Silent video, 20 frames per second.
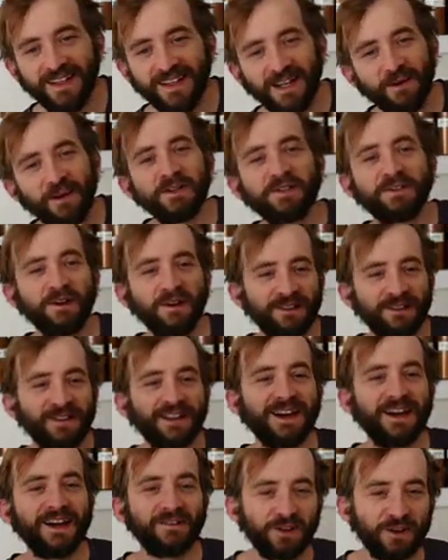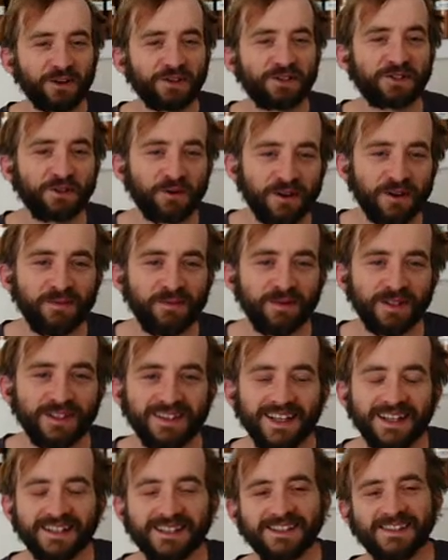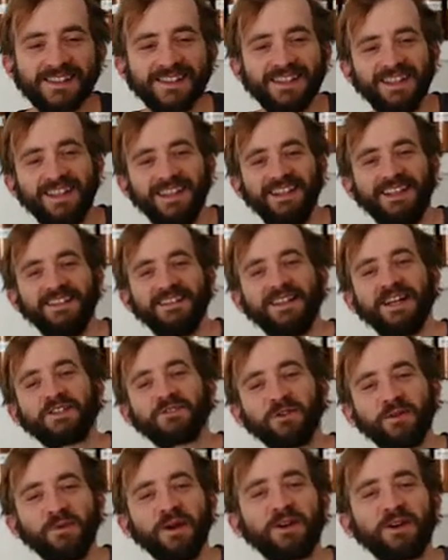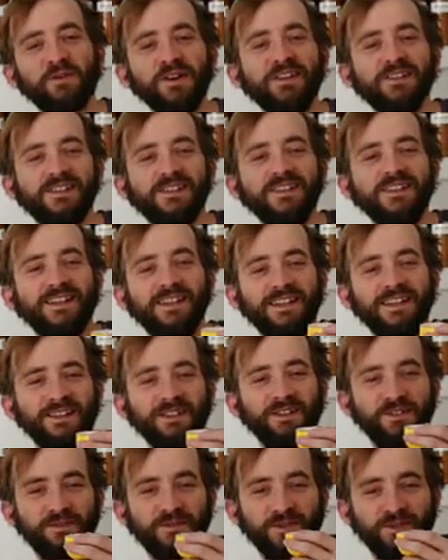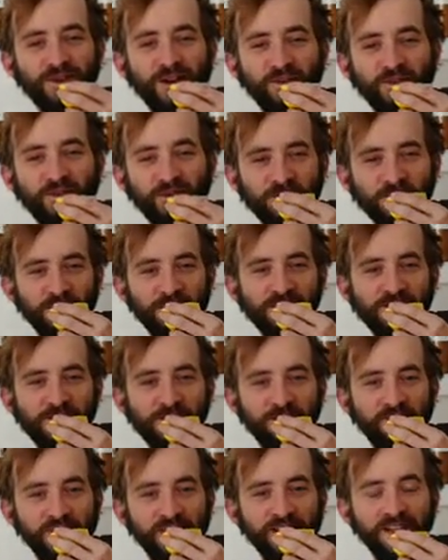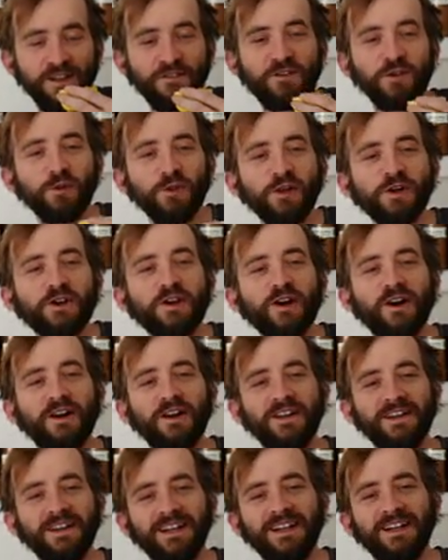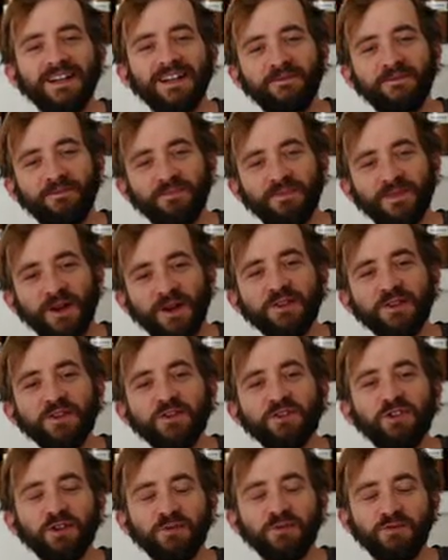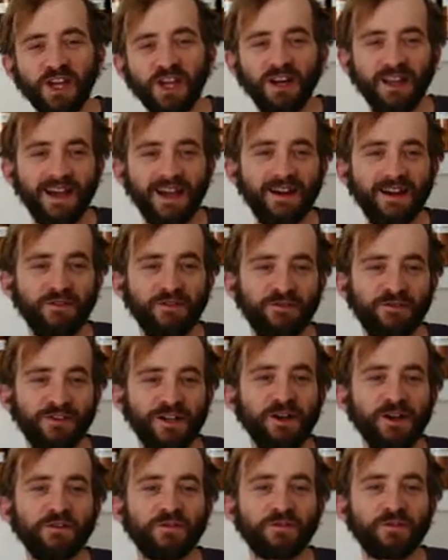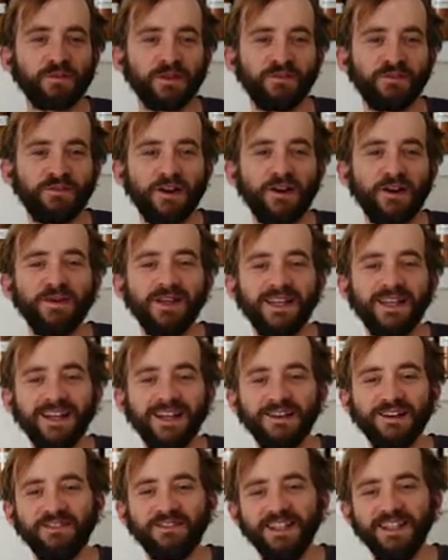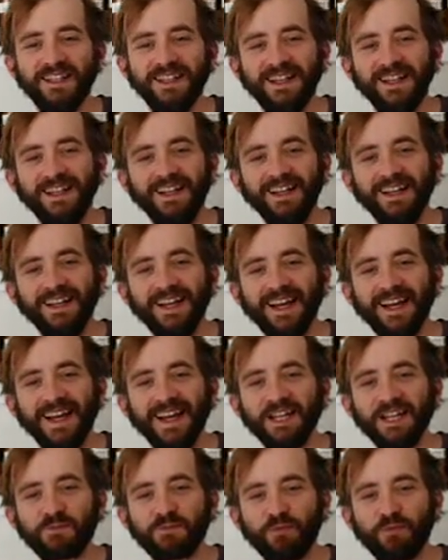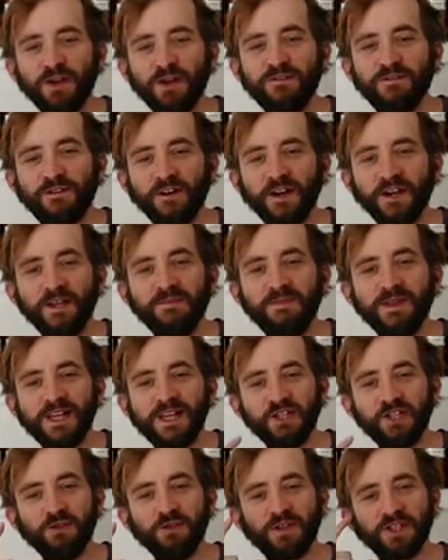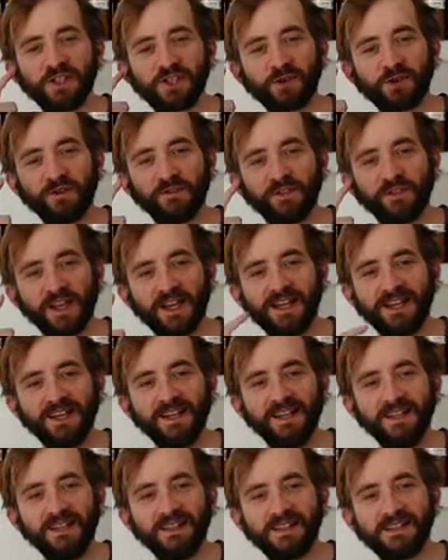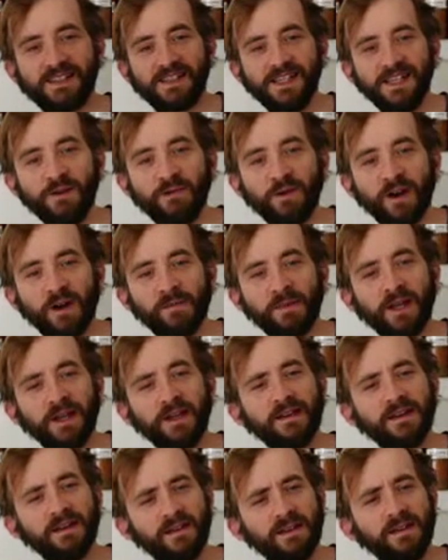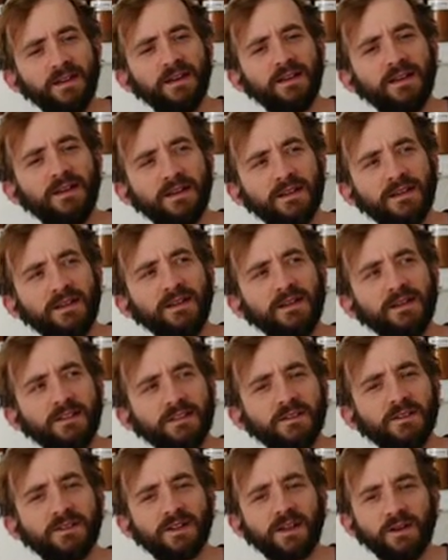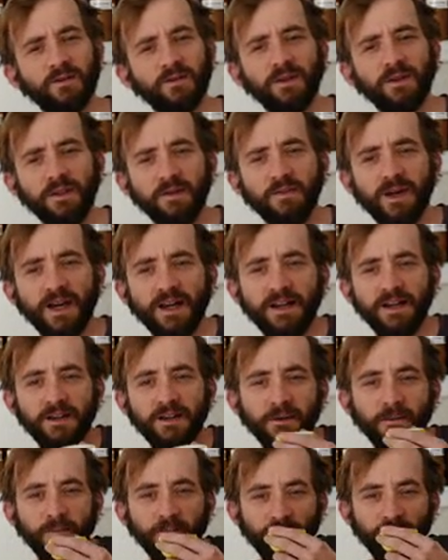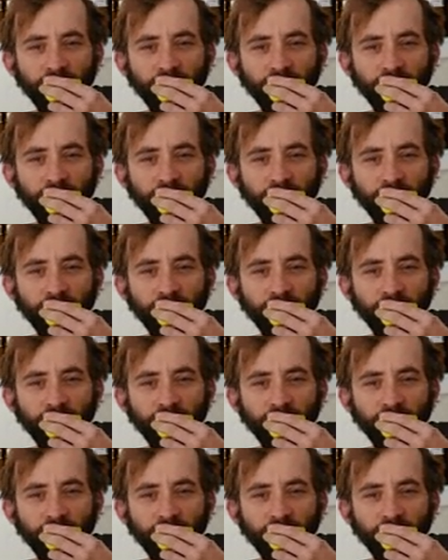Anyway, sorry, kind of long story, but that's one of my crazy travel stories. If you look on the YouTube channel, I have a video from the very beginning of it. And it's pretty funny because you can sort of like see where I'm like, huh, this is like a really bad idea.